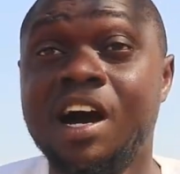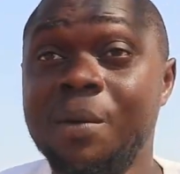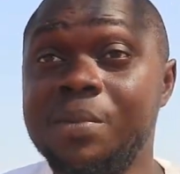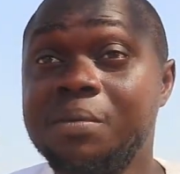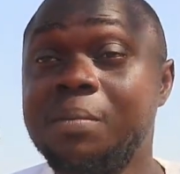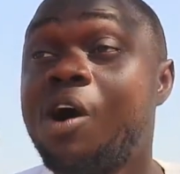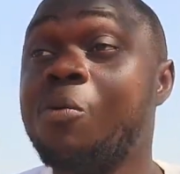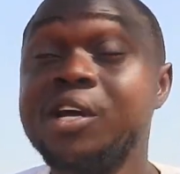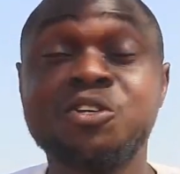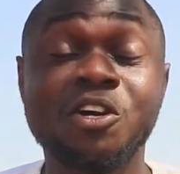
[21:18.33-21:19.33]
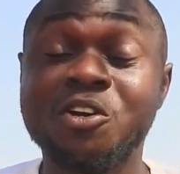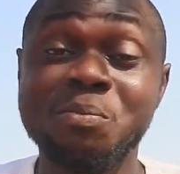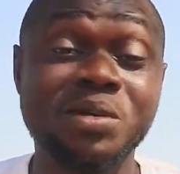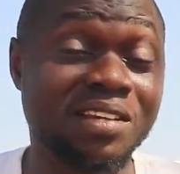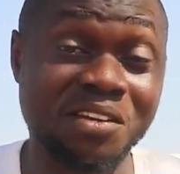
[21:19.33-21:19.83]
I'll make sure you
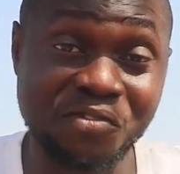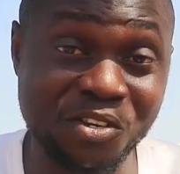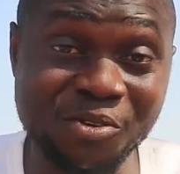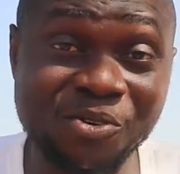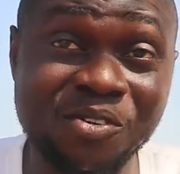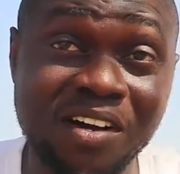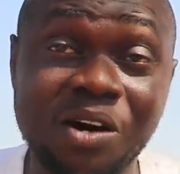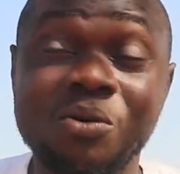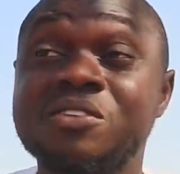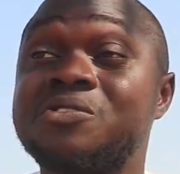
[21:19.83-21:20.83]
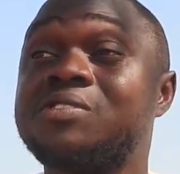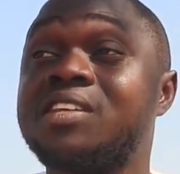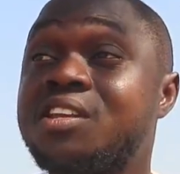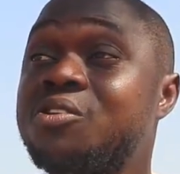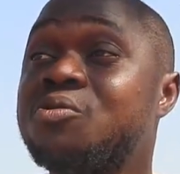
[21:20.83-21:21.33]
don't miss any video. I'll also
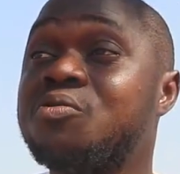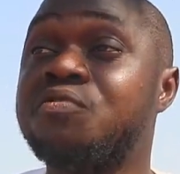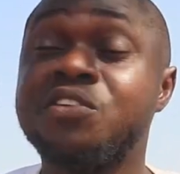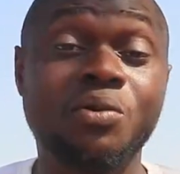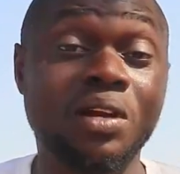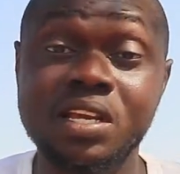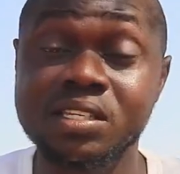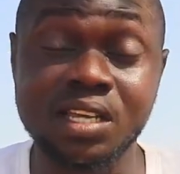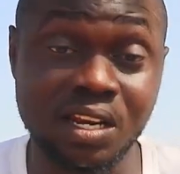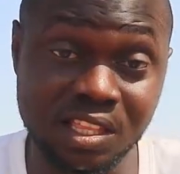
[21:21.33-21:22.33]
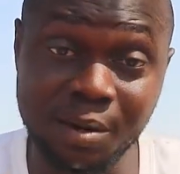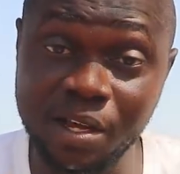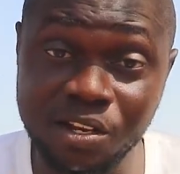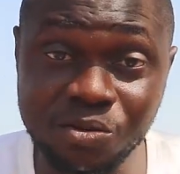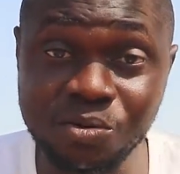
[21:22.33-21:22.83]
send you video links anytime
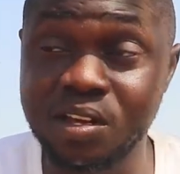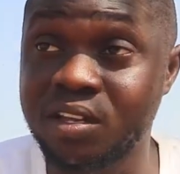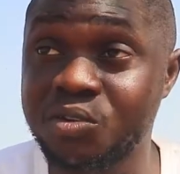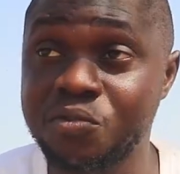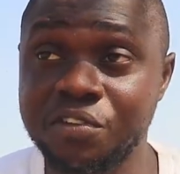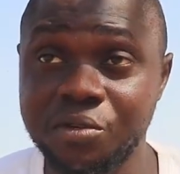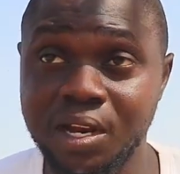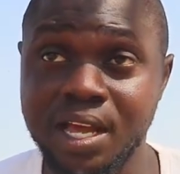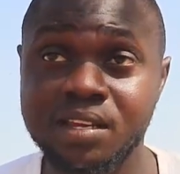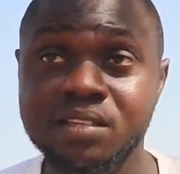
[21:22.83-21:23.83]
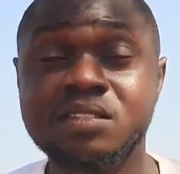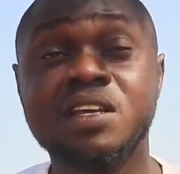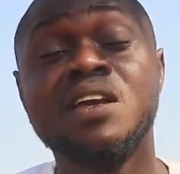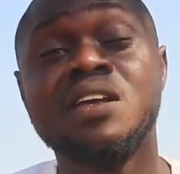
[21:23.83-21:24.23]
I do a new video like this.